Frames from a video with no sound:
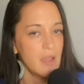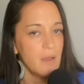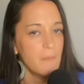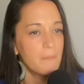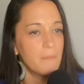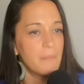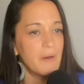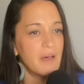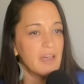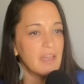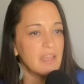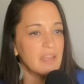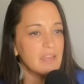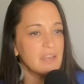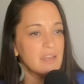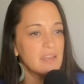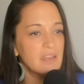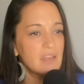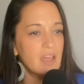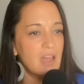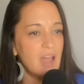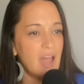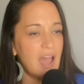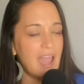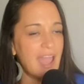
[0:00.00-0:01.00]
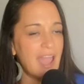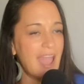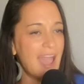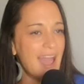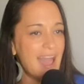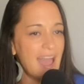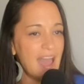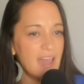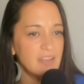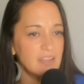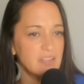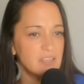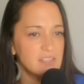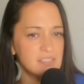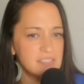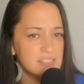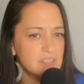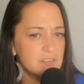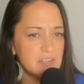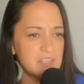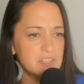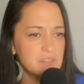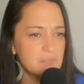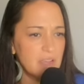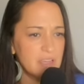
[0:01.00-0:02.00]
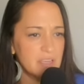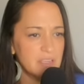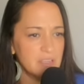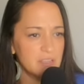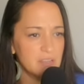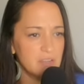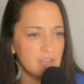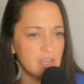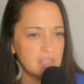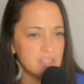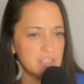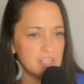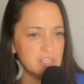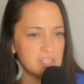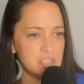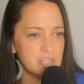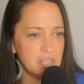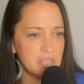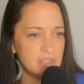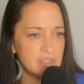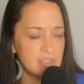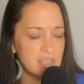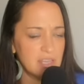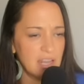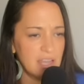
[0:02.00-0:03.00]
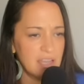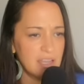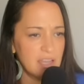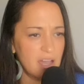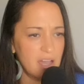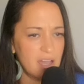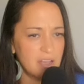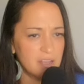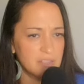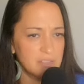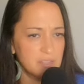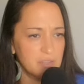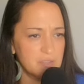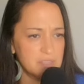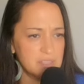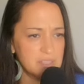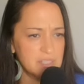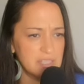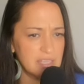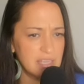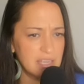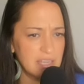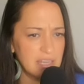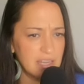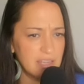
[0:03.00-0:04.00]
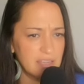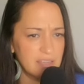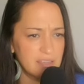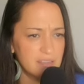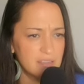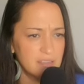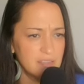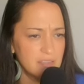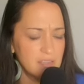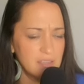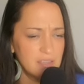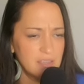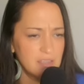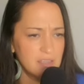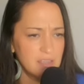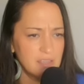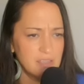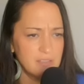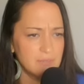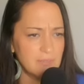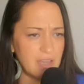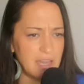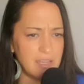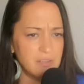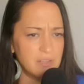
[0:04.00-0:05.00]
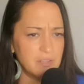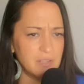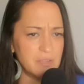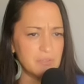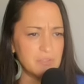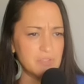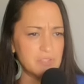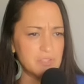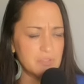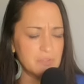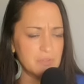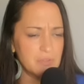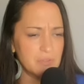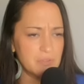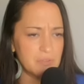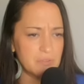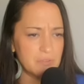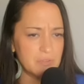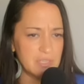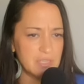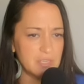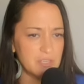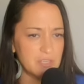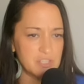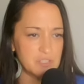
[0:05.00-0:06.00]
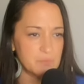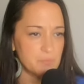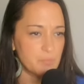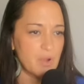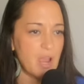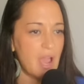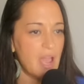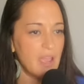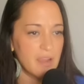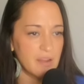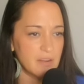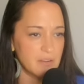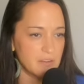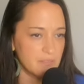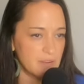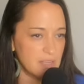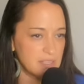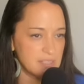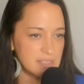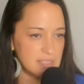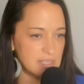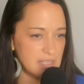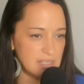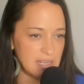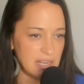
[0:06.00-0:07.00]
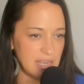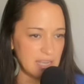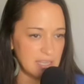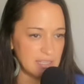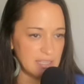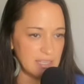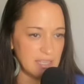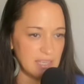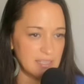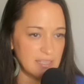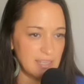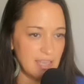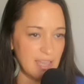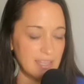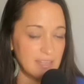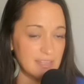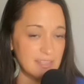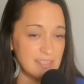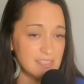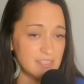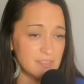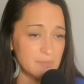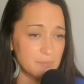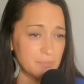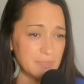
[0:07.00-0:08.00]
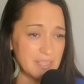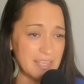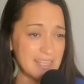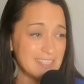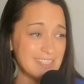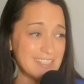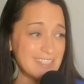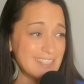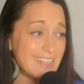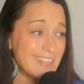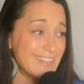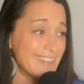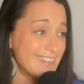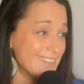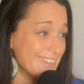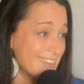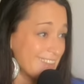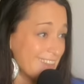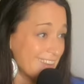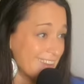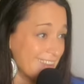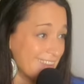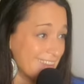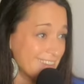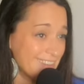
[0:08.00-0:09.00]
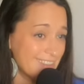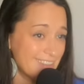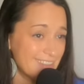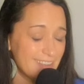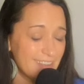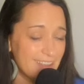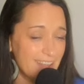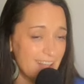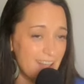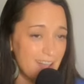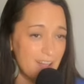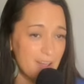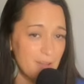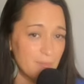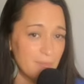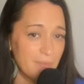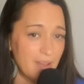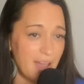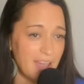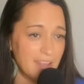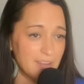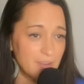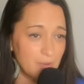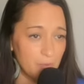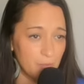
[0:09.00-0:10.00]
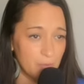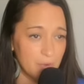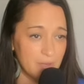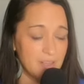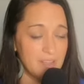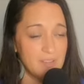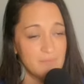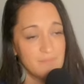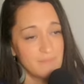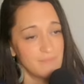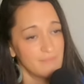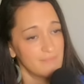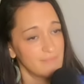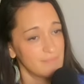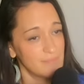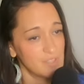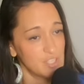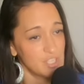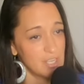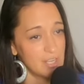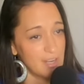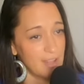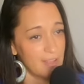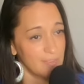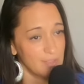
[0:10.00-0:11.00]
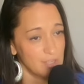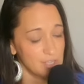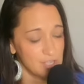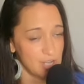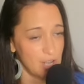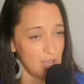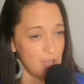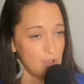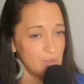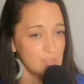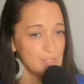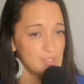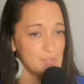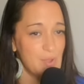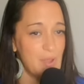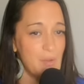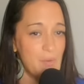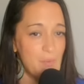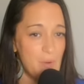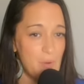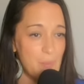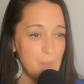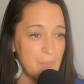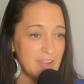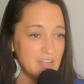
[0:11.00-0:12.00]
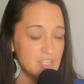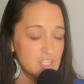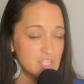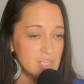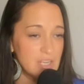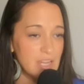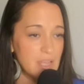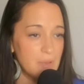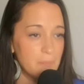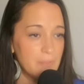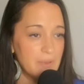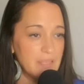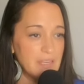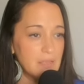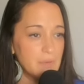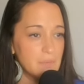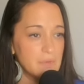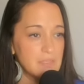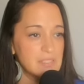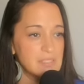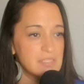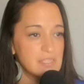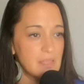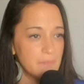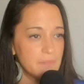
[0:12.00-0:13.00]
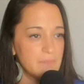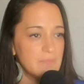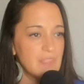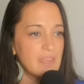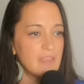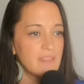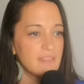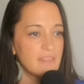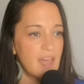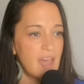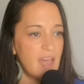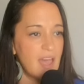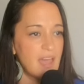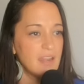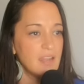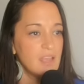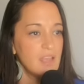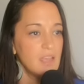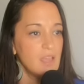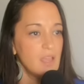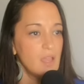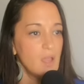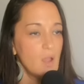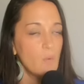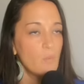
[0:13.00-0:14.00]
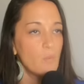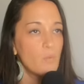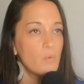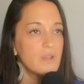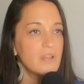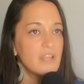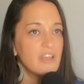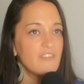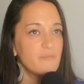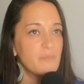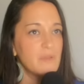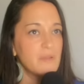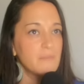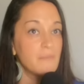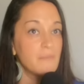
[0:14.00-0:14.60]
But I had a series regular audition that I got close to getting, I don't know, two or three years prior to Resident Alien. And it's a blessing I didn't get it. Um, I don't want to shit on the show, so I won't mention it, but it was something that would have been